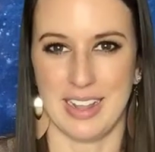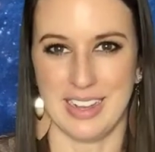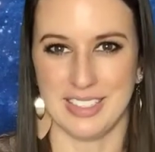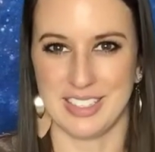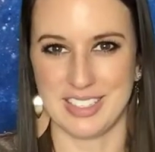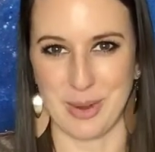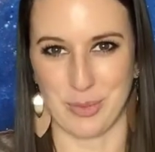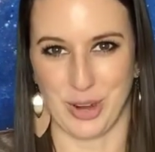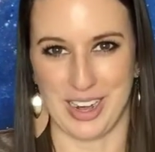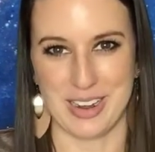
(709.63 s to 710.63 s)
In
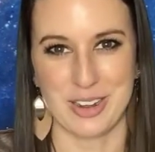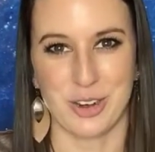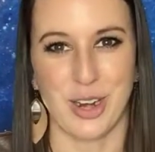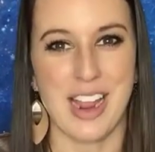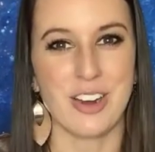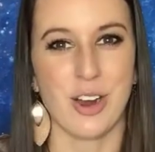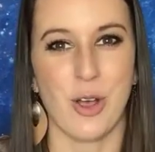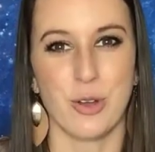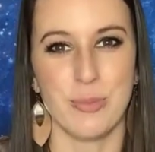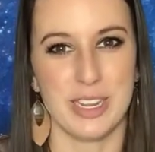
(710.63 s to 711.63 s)
summary, create your
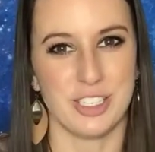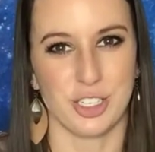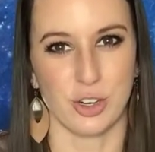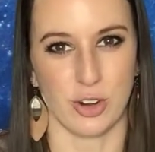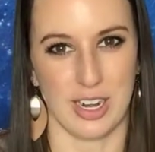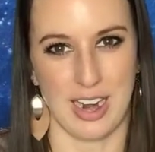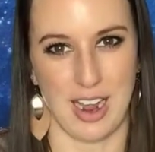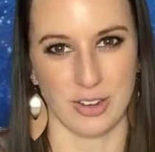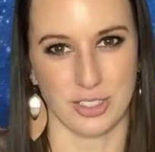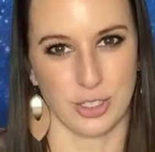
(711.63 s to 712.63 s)
own miniature
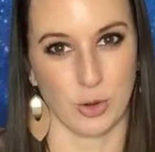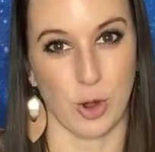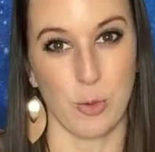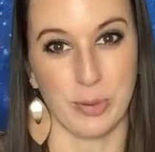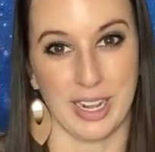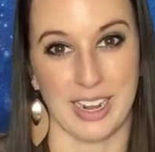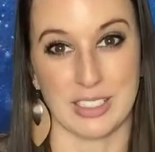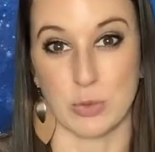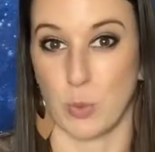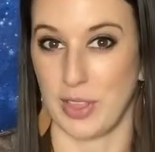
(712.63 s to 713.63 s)
greenhouse to grow
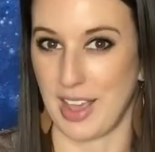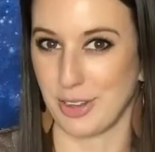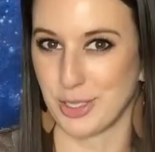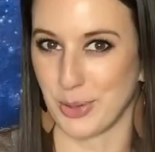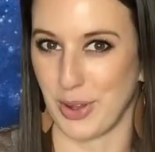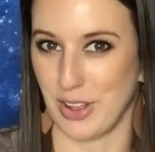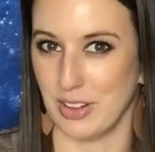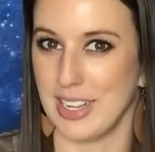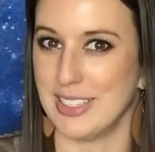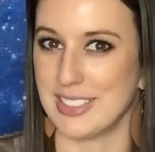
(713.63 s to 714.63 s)
plants without
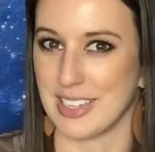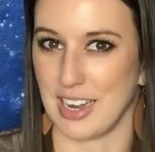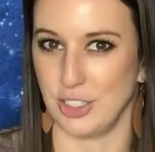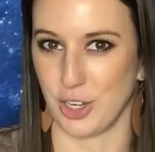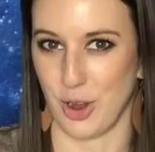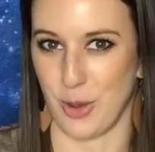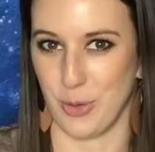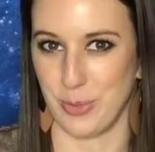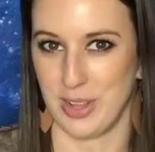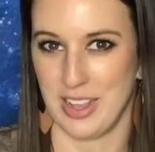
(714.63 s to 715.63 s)
soil inside your
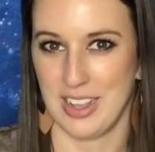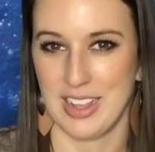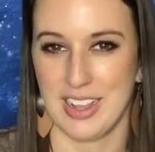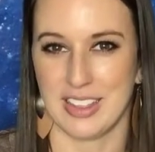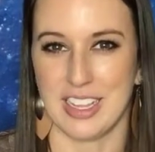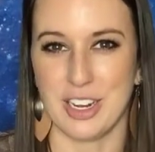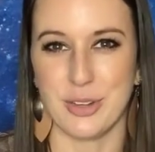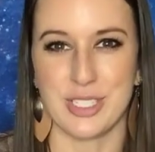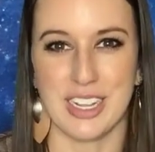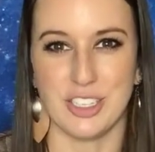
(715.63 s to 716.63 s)
home. Then
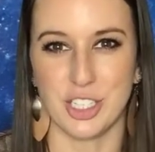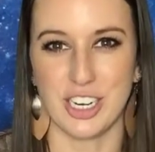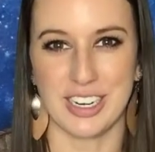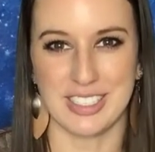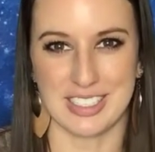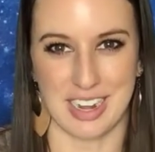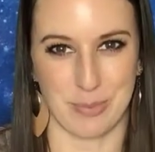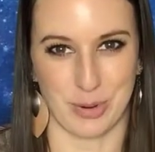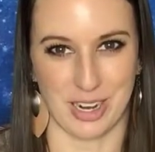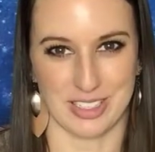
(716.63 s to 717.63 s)
use the engineering
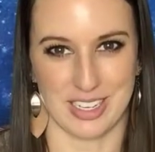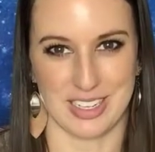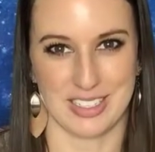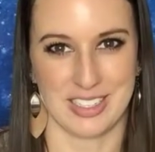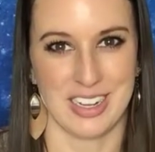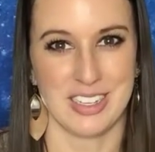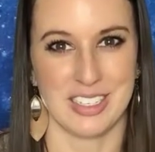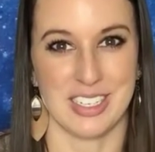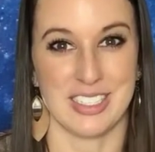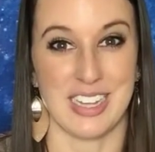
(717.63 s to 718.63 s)
design process
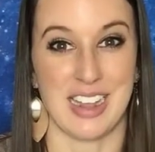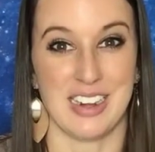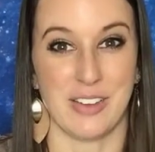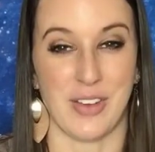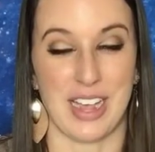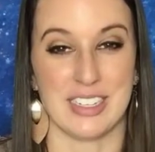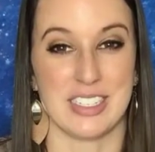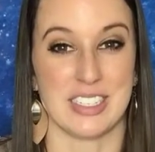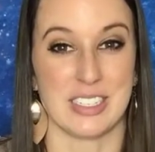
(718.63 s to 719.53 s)
to design a device to